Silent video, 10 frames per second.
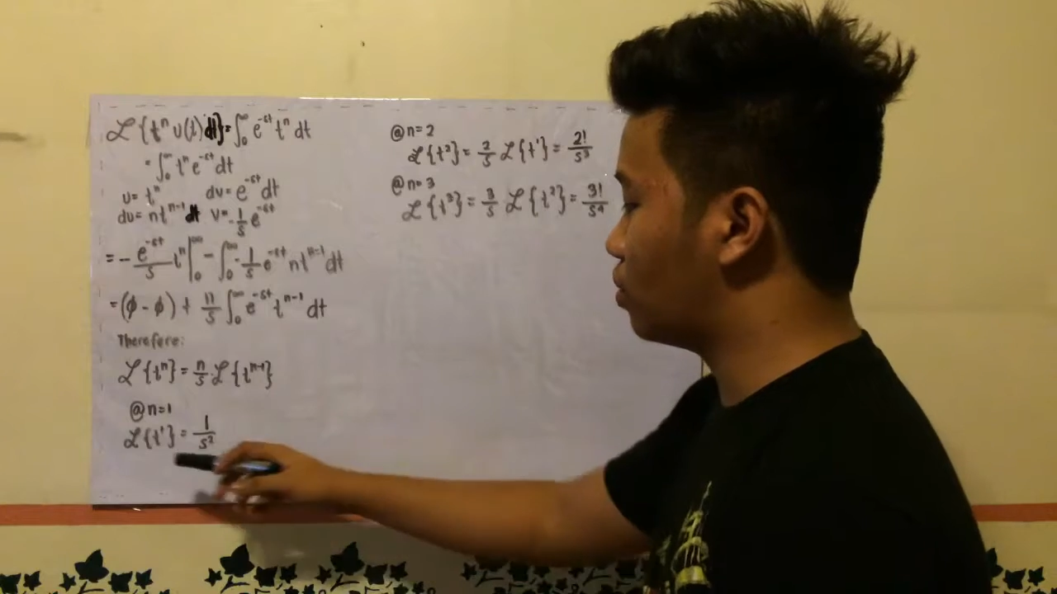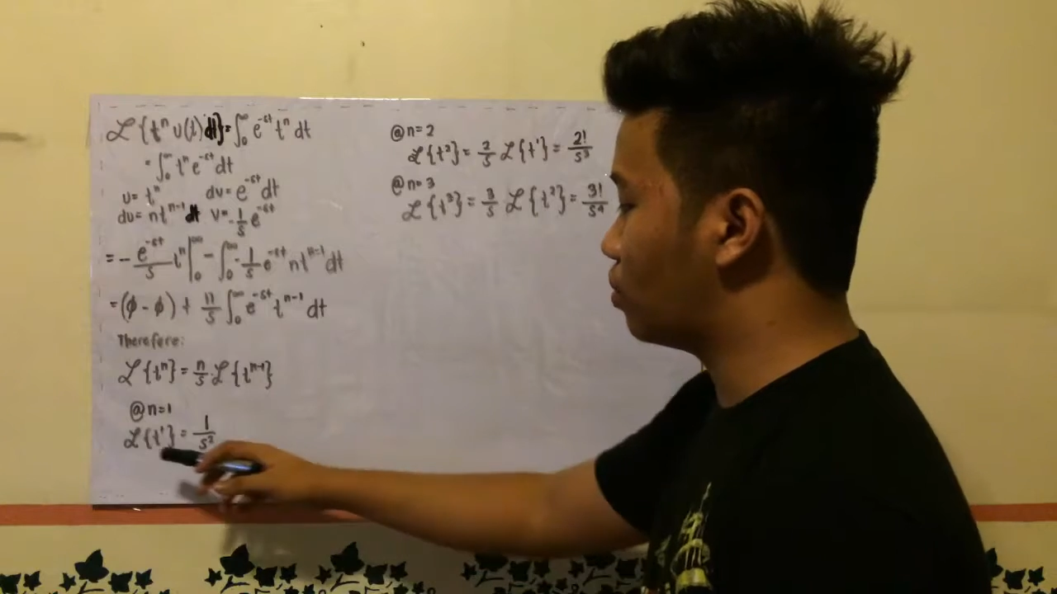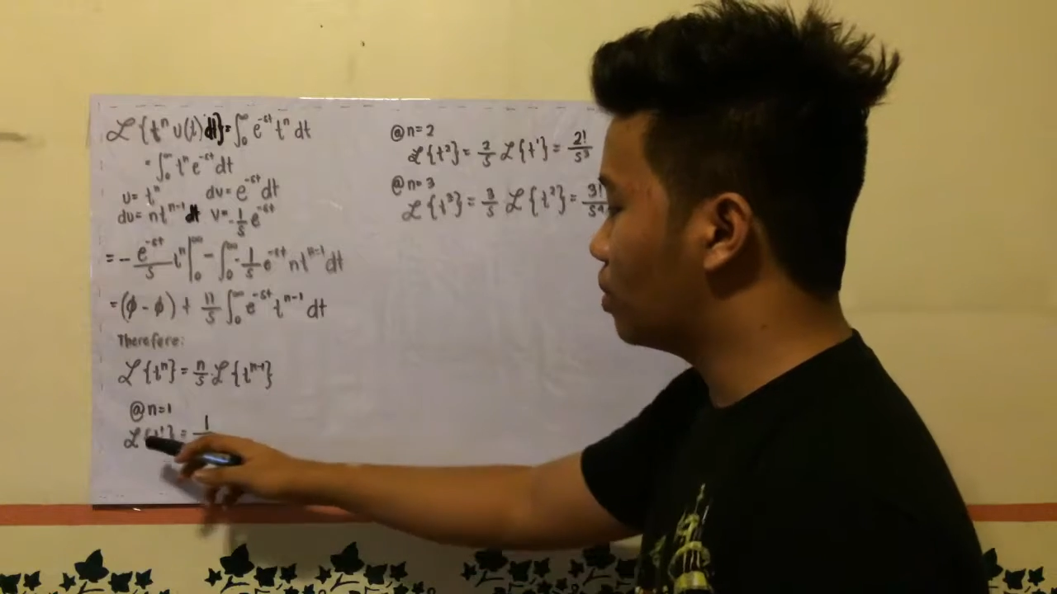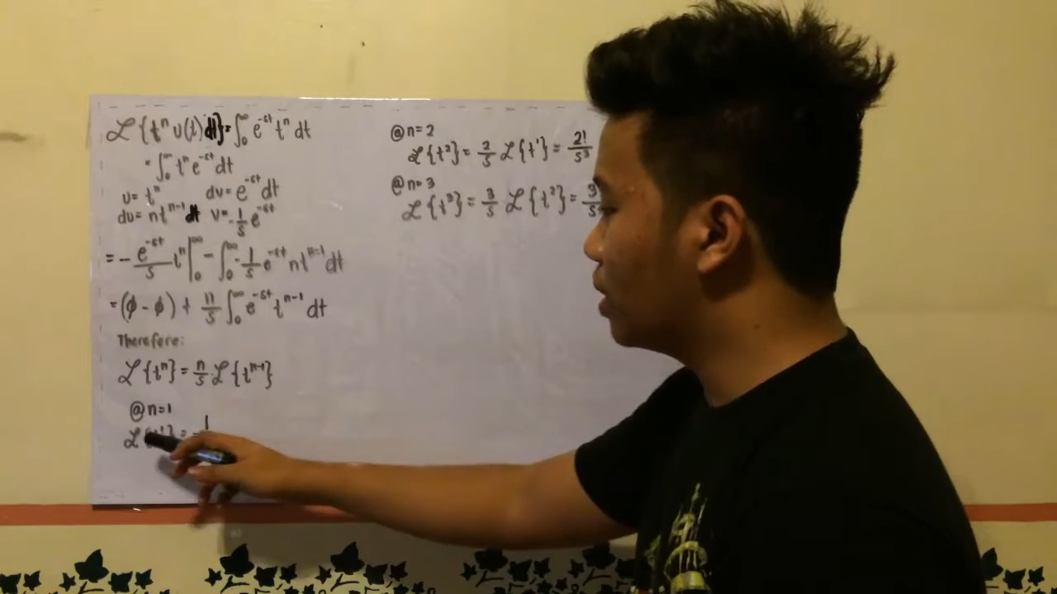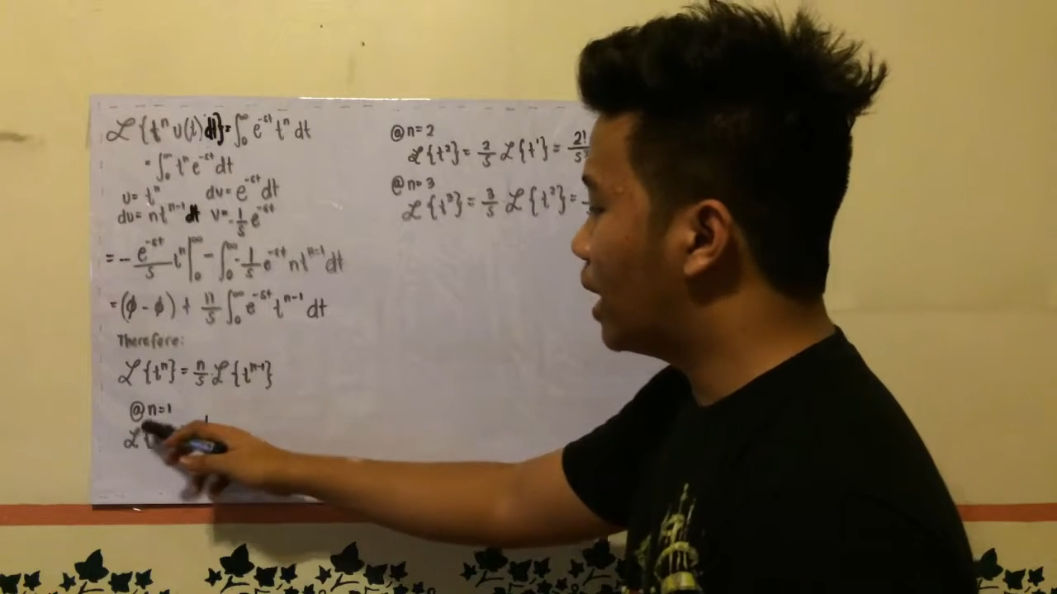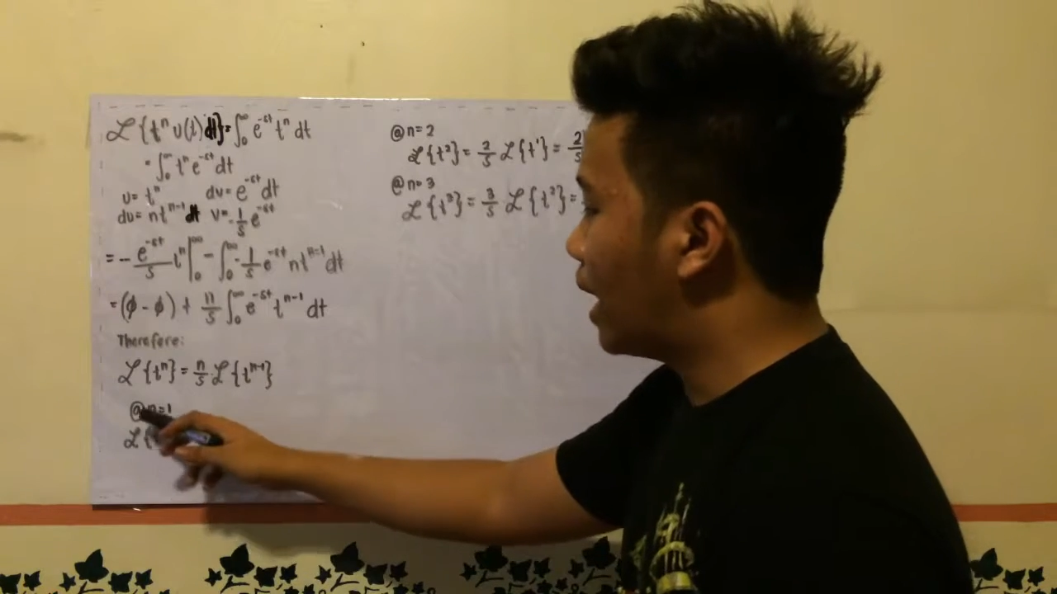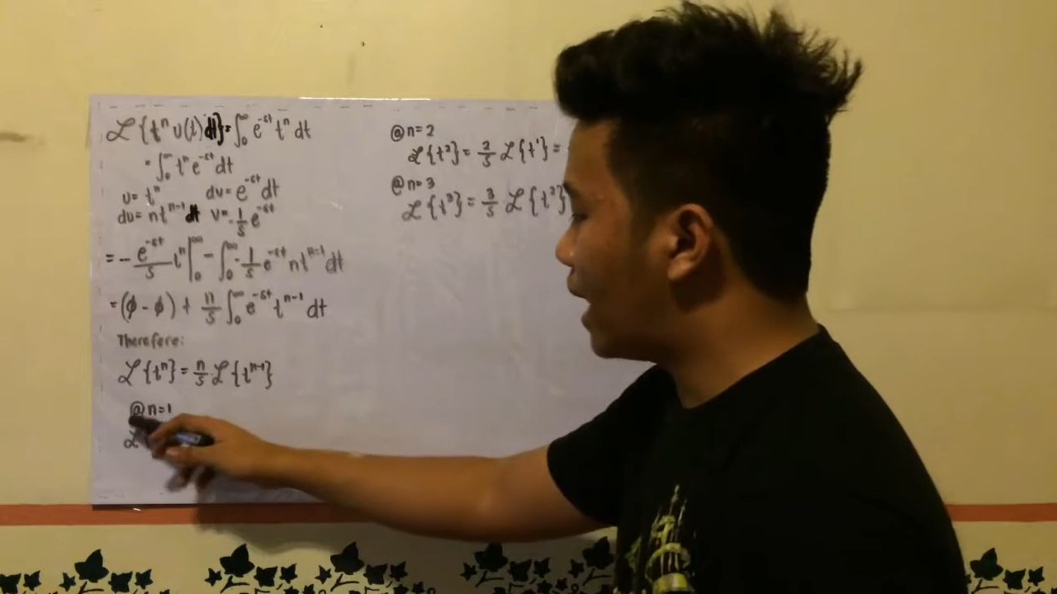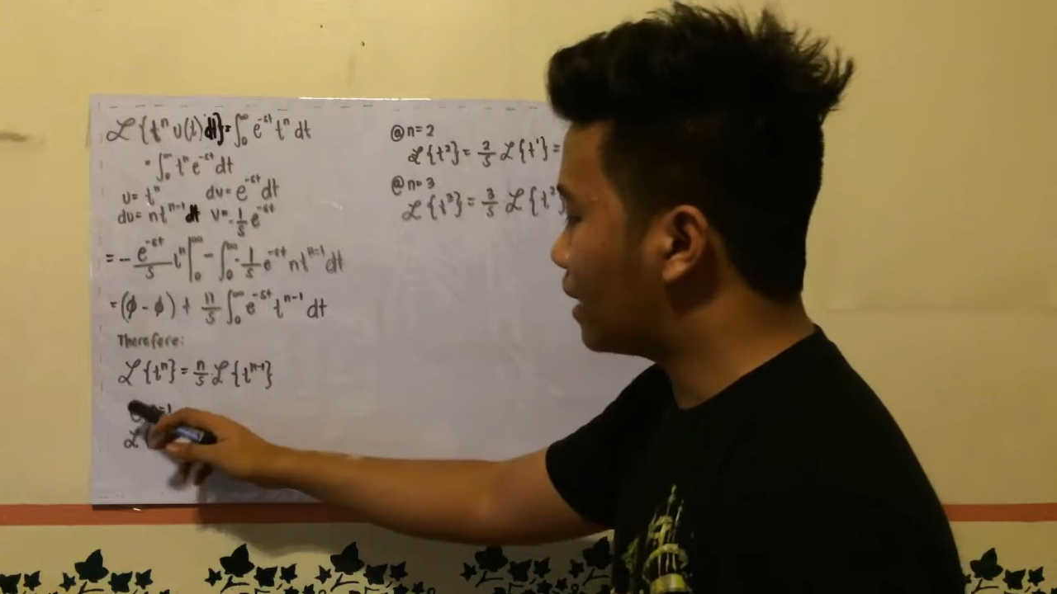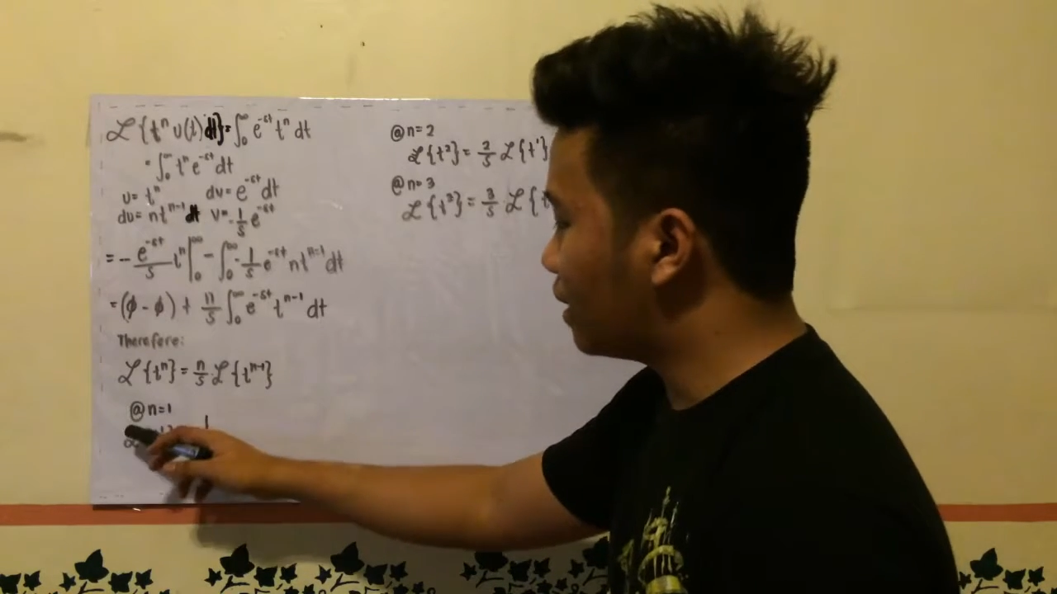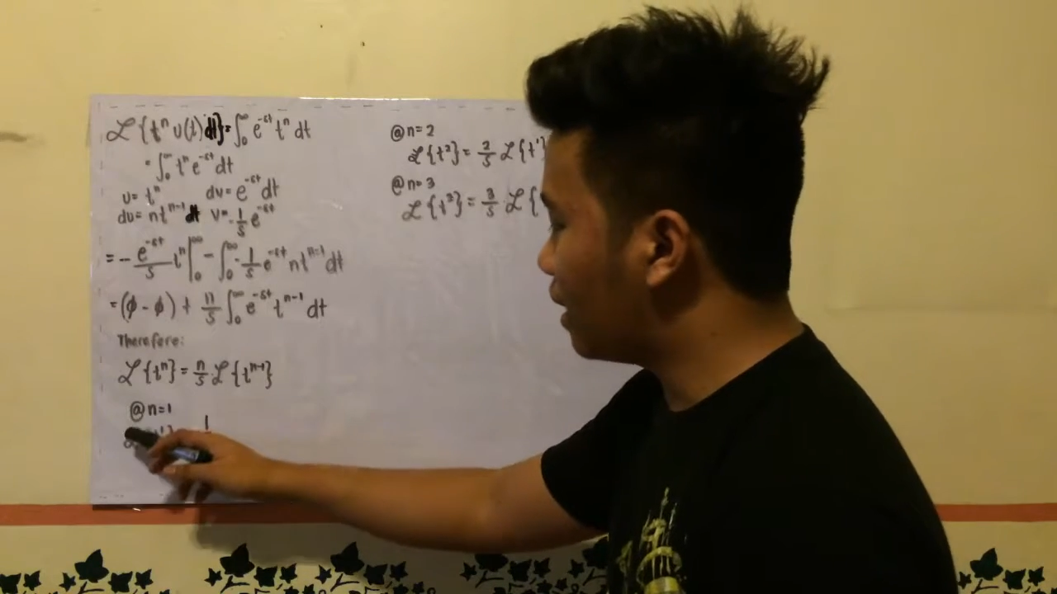So at